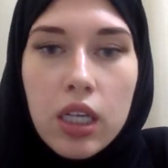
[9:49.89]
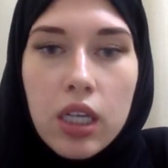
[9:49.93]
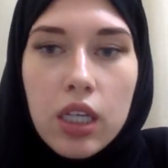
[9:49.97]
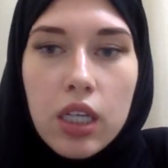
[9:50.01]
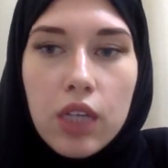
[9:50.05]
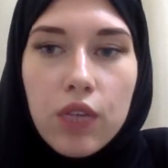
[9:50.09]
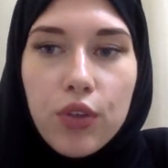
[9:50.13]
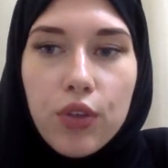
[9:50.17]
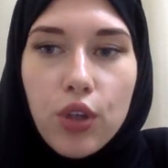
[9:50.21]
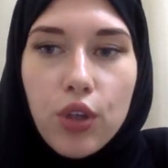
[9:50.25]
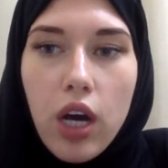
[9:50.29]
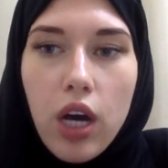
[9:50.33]

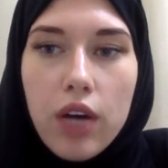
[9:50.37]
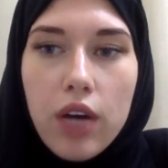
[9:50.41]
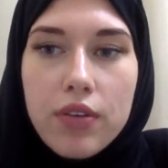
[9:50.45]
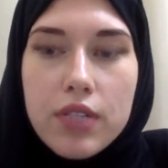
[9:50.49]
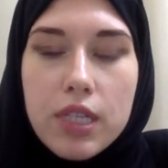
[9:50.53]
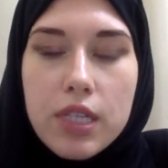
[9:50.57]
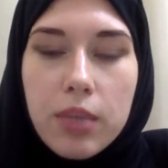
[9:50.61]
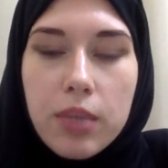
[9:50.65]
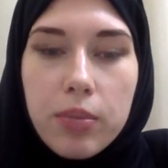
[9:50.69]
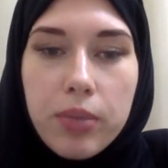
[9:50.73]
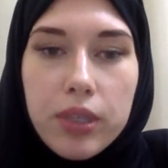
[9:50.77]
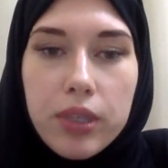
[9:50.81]
If you have
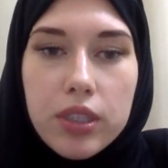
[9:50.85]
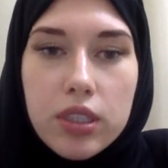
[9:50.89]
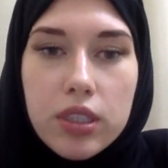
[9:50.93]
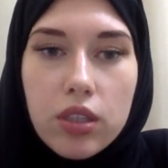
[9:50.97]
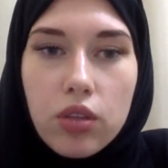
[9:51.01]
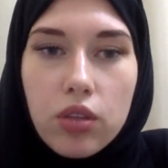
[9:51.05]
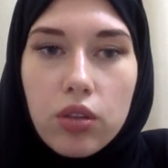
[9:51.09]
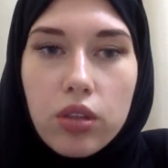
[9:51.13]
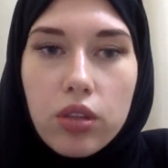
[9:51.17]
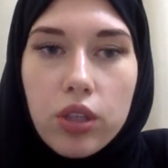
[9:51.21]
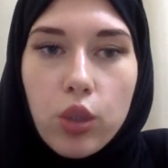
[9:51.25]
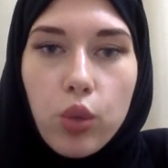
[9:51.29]
some
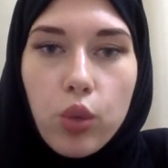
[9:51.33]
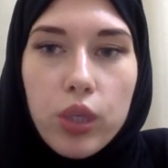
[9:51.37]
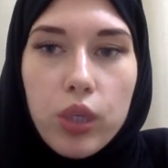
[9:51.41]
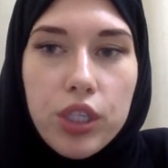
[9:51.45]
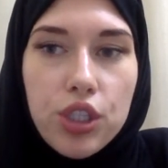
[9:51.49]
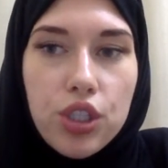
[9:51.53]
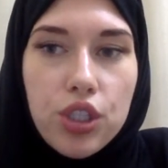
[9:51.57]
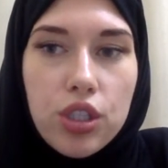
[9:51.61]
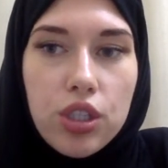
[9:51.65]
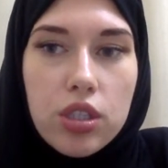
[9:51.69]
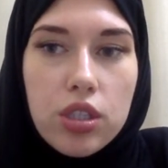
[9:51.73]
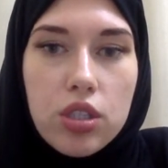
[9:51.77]
particular
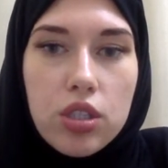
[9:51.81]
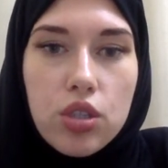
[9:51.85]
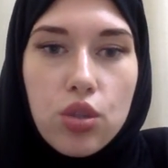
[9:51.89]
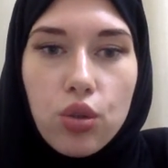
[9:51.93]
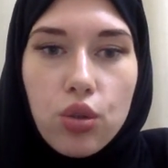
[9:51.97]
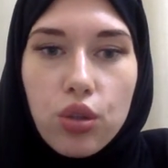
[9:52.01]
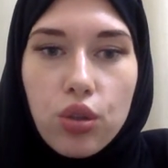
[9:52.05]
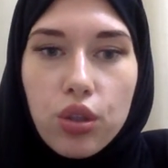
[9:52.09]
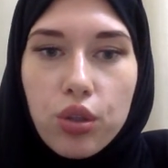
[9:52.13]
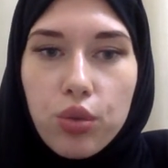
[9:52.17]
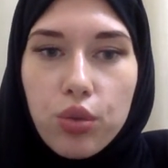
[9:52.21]
questions or